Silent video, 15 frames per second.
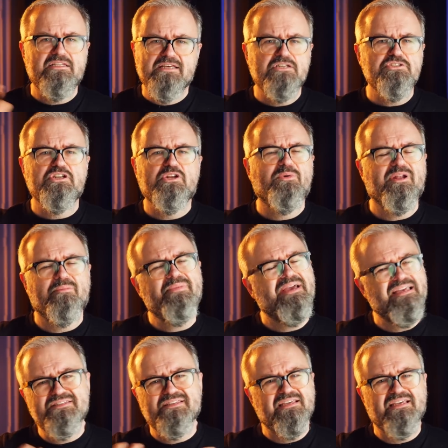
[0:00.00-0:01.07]
attention to what I'm
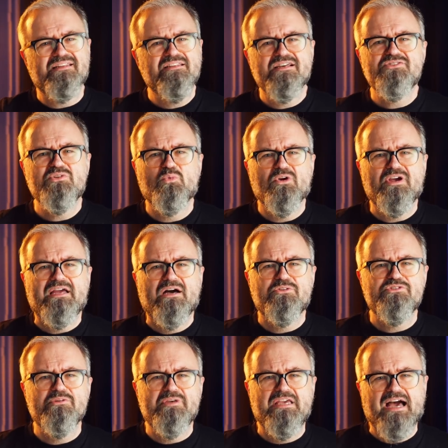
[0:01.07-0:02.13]
painting and it doesn't work
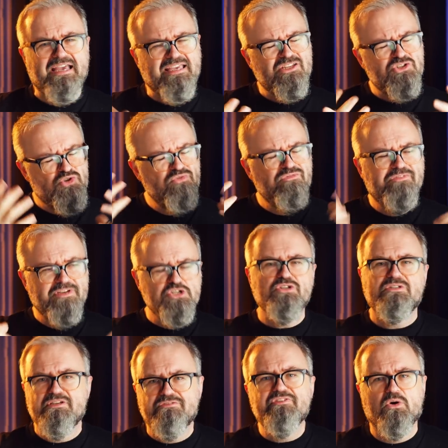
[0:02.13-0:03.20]
out to me. I get too
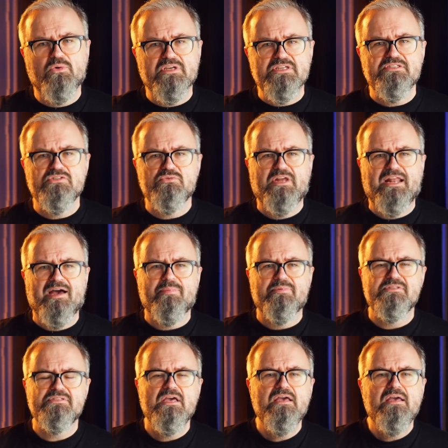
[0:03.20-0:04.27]
visually focused is what
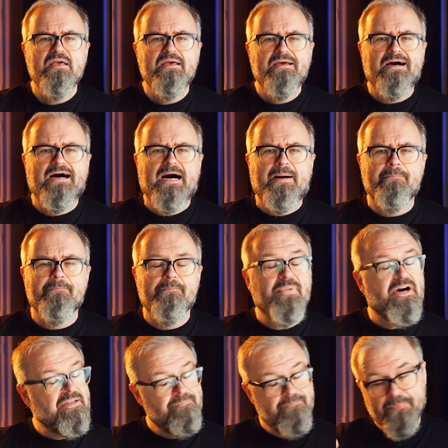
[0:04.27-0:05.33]
happens. Um,
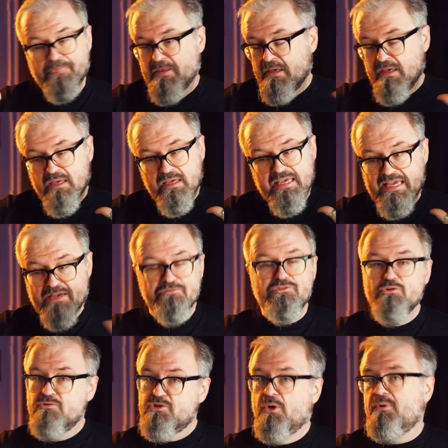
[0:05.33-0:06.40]
but if
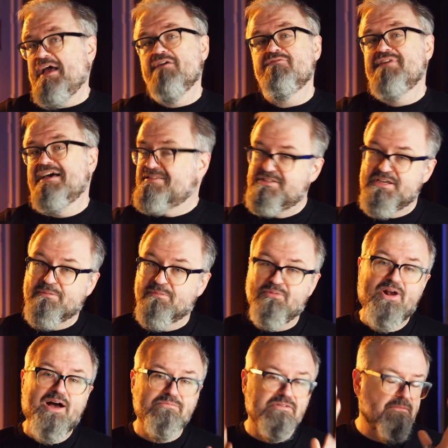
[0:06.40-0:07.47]
you don't have that same
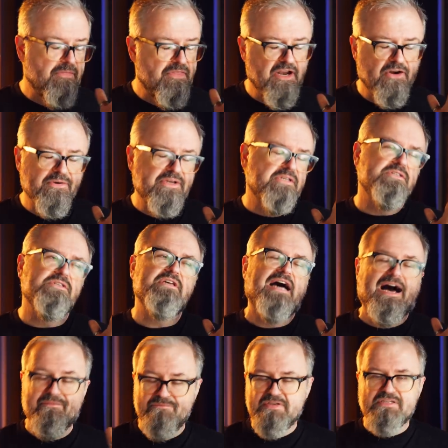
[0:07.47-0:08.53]
problem, there is
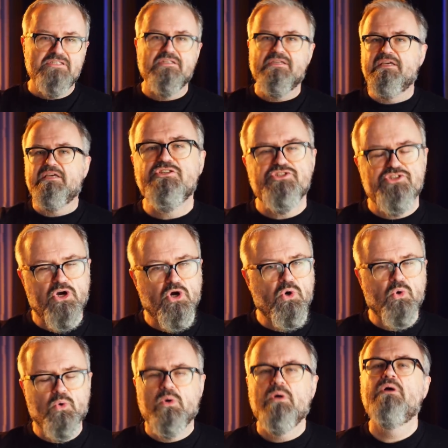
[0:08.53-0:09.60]
obviously
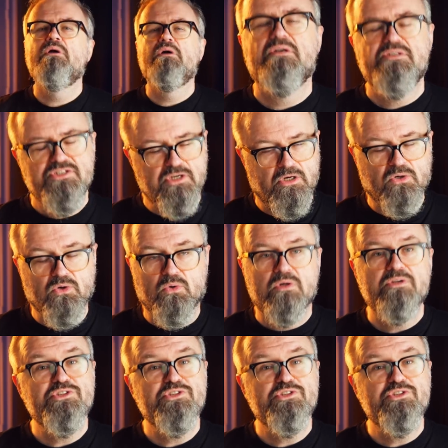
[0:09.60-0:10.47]
so, so,